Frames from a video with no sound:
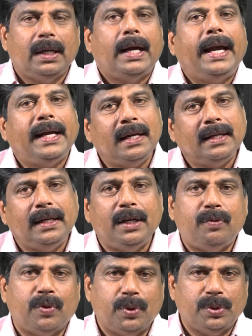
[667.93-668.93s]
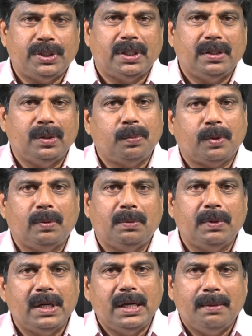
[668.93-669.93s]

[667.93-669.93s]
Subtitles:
I can get it for you, sir. No problem.